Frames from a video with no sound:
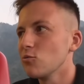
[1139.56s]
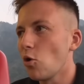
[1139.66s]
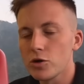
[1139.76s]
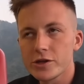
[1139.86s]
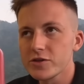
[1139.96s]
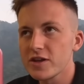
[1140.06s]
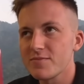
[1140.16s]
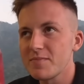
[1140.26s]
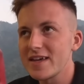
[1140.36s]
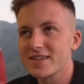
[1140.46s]
one
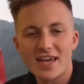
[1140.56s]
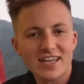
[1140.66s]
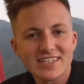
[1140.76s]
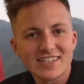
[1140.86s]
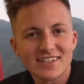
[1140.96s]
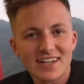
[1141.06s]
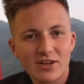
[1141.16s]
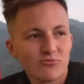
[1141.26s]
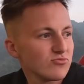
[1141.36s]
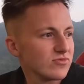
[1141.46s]
just mistake
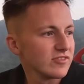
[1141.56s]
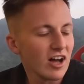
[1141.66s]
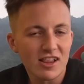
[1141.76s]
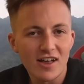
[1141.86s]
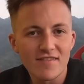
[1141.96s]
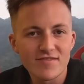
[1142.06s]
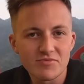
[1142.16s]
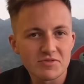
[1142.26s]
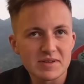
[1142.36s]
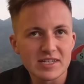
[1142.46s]
and our lives
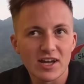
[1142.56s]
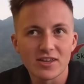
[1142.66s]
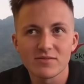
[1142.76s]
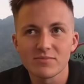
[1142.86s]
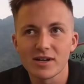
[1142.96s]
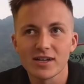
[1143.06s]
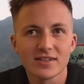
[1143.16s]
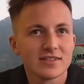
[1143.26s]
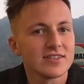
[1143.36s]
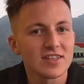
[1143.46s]
would be done.
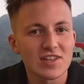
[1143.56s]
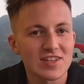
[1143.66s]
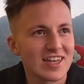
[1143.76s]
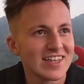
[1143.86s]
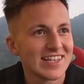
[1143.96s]
But this is